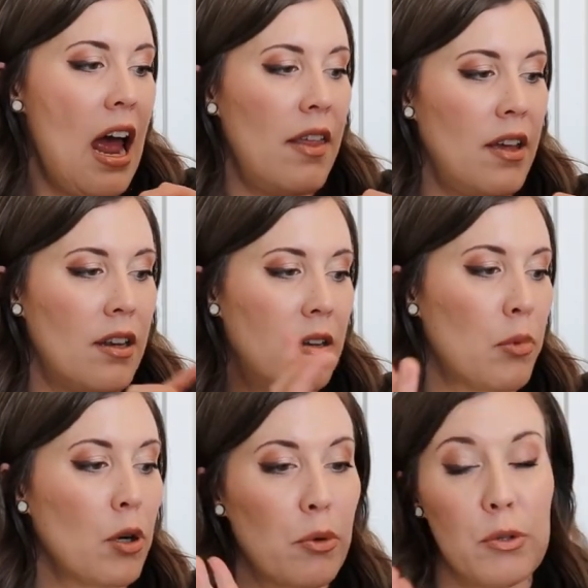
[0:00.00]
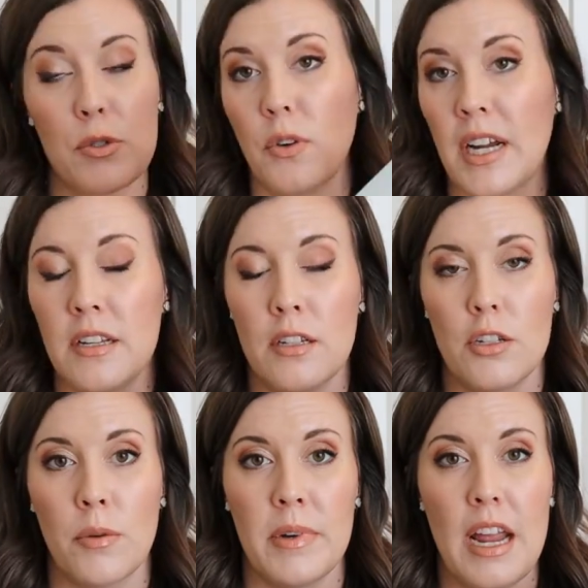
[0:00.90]
And then purple's grit and
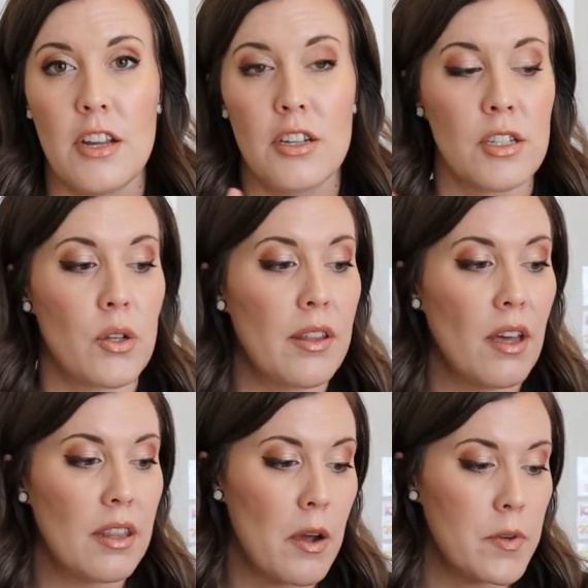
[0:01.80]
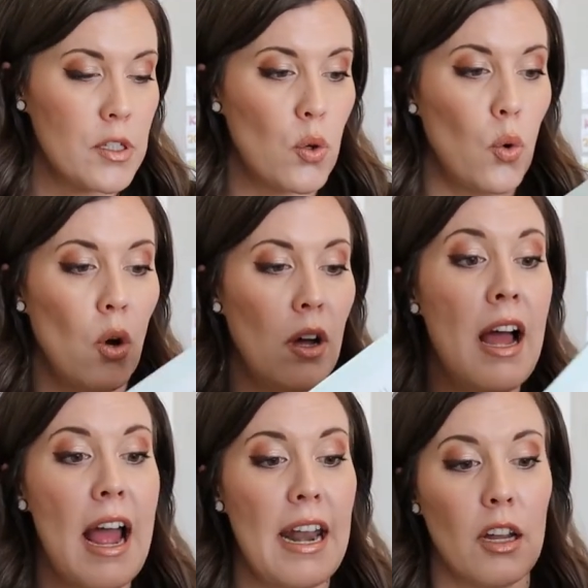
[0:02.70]
determination. So I thought that was
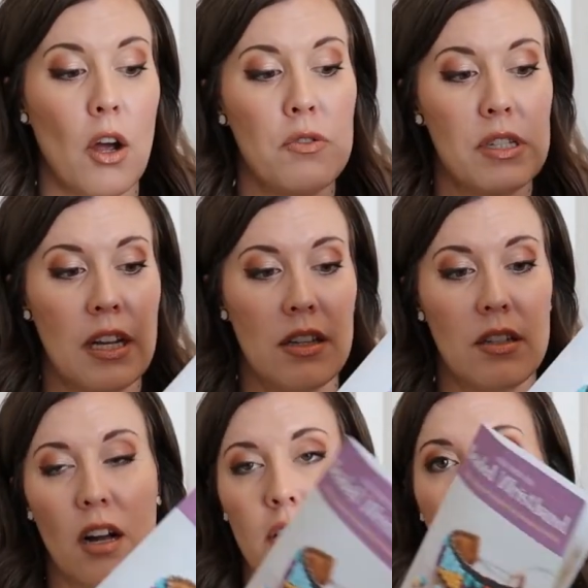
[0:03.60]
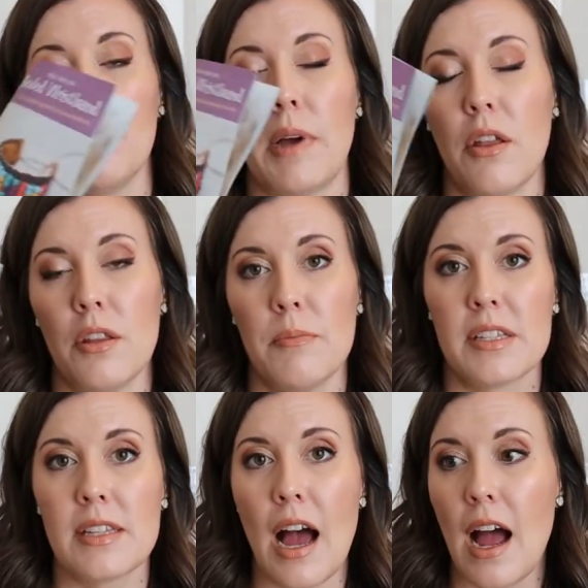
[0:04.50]
cool. And it goes in and talks all about the
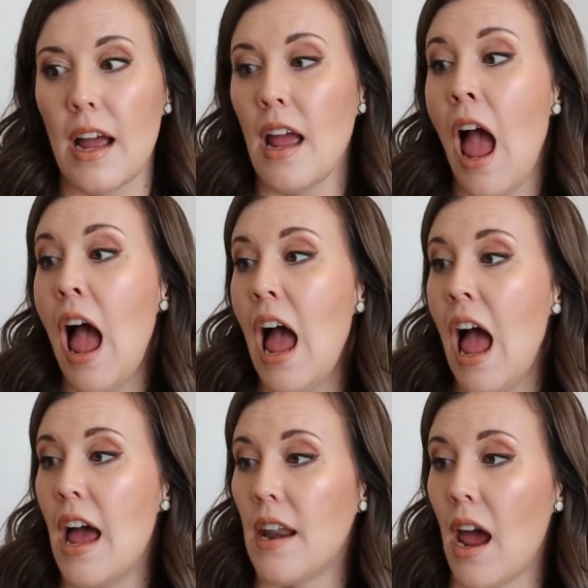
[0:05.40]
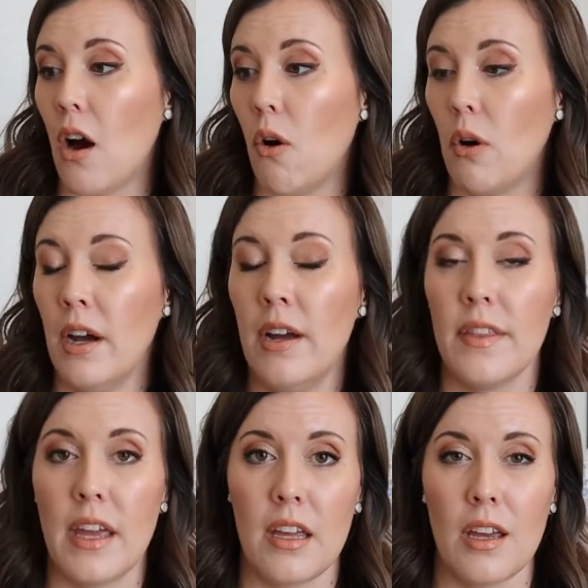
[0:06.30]
Maasai, and how
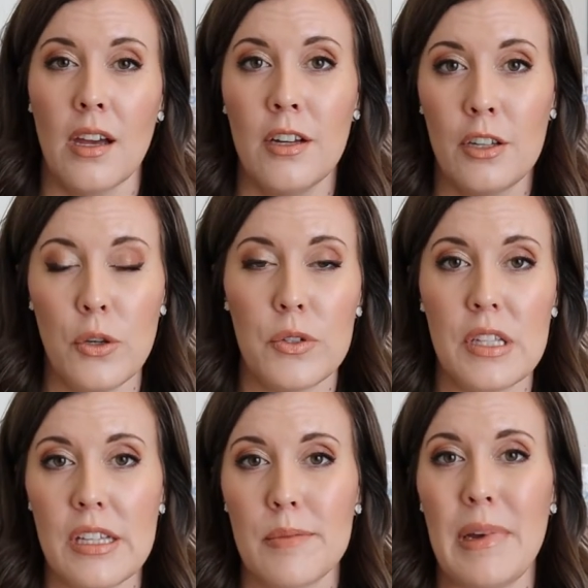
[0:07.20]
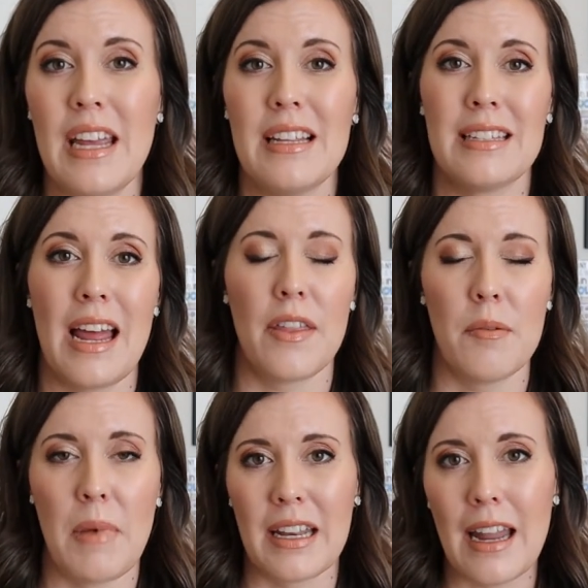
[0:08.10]
they use these beads and how
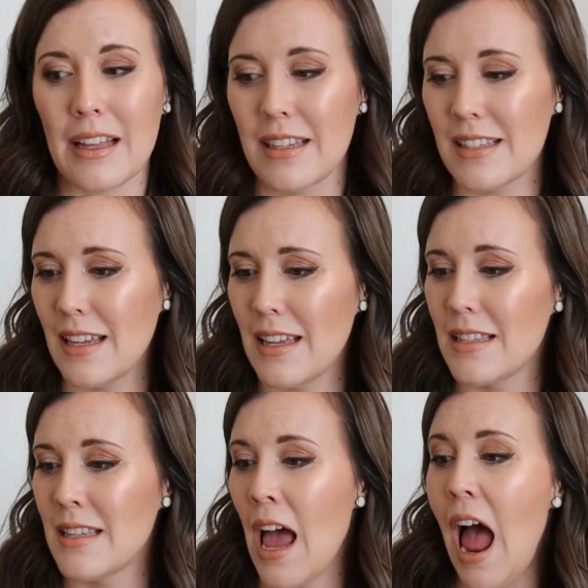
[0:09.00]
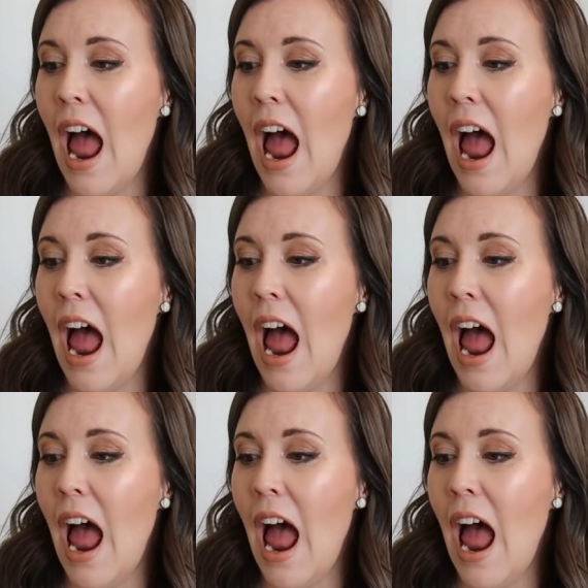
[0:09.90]
they make necklaces.